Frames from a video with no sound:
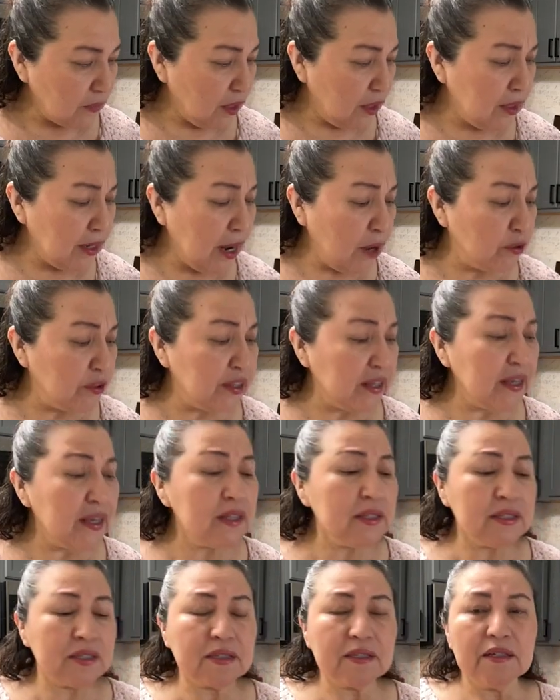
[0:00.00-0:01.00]
Now
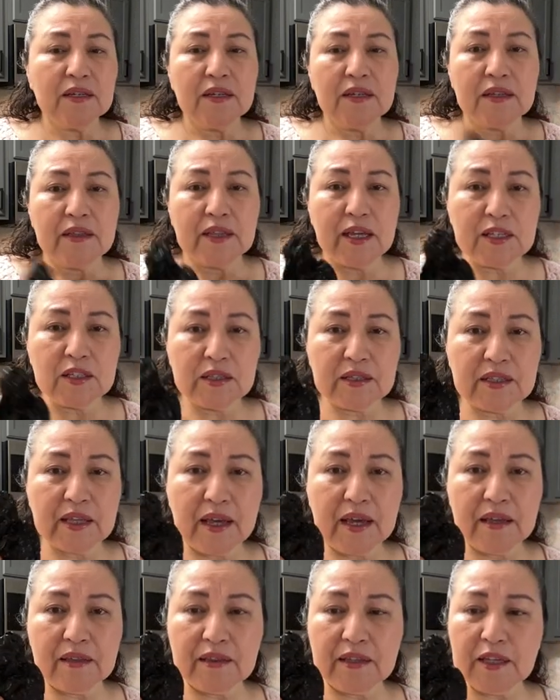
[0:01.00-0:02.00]
these
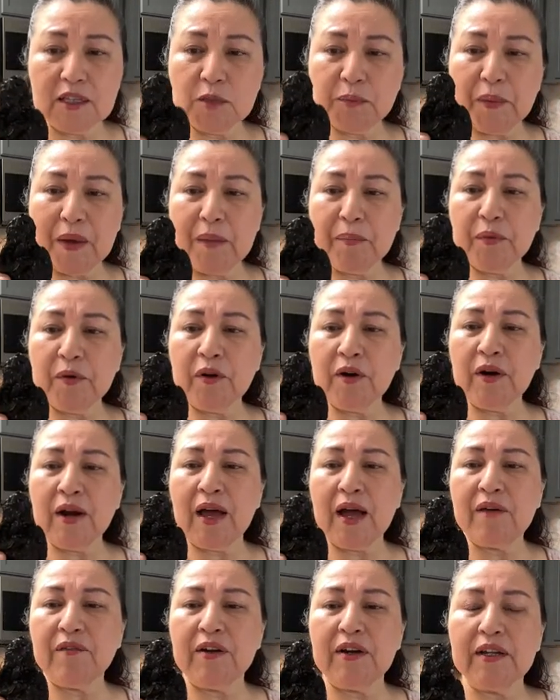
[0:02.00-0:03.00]
pepper
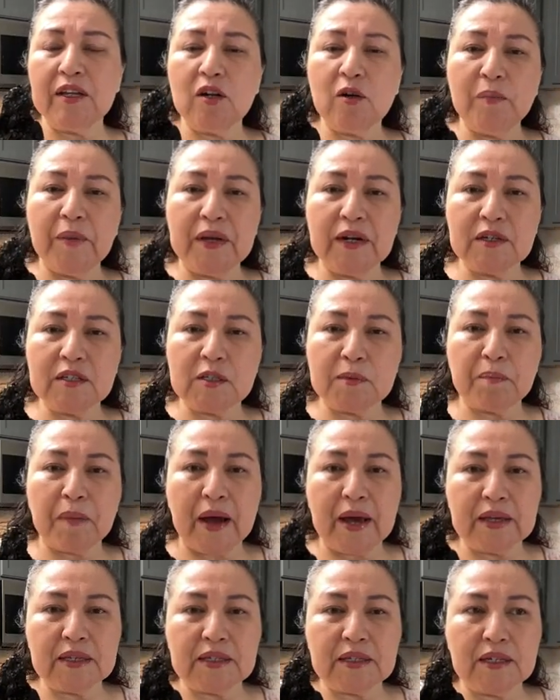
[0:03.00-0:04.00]
have a little bit of
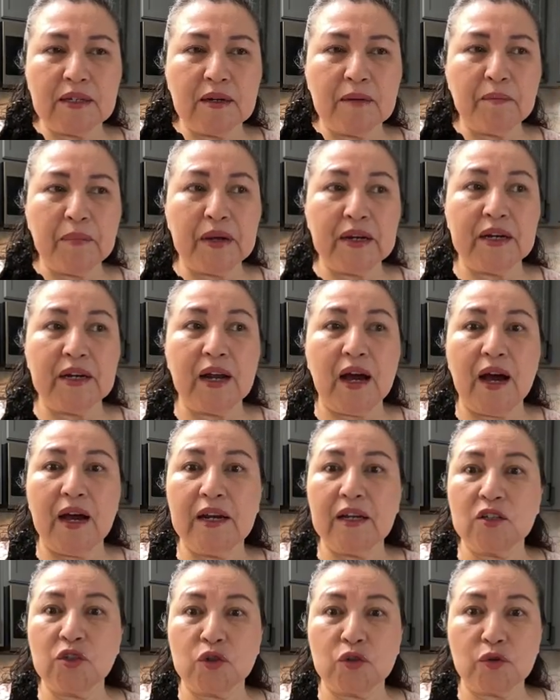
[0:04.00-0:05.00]
spice in them, but
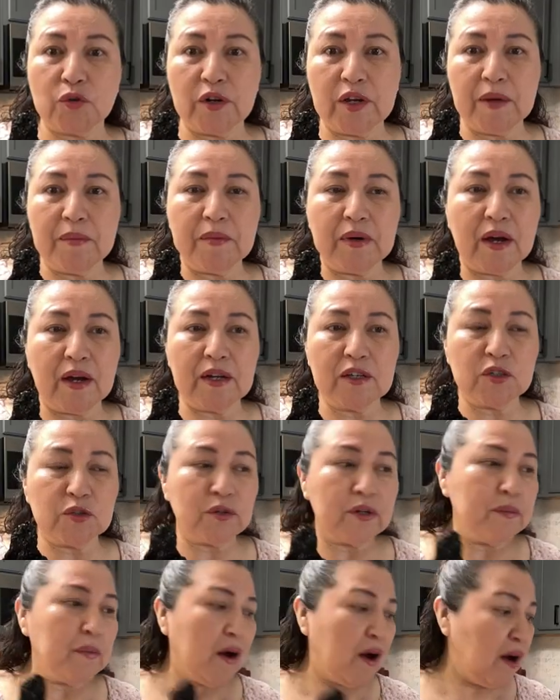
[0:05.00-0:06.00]
not extreme
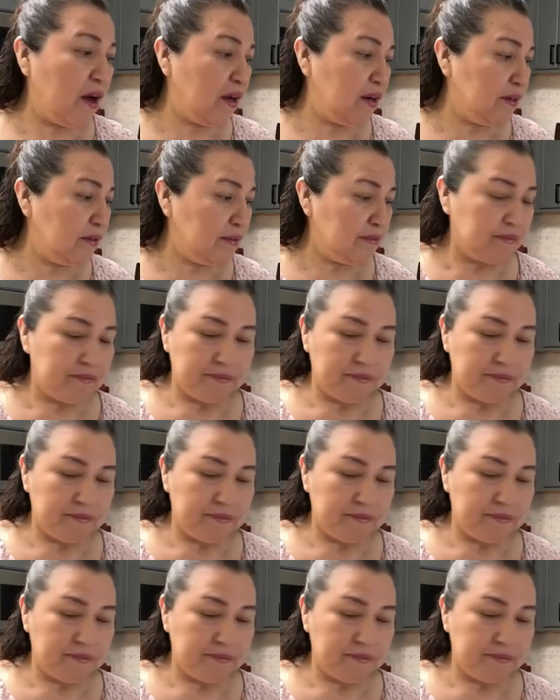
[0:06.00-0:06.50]
hot.